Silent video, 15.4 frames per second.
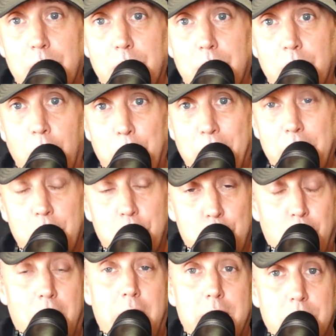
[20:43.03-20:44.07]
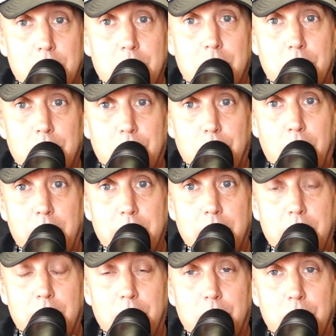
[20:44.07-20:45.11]
nobody's right. right
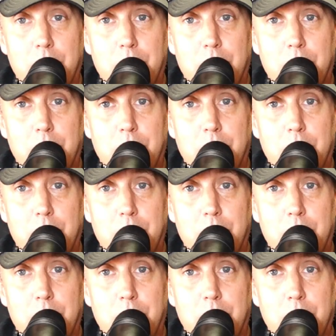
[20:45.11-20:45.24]
now.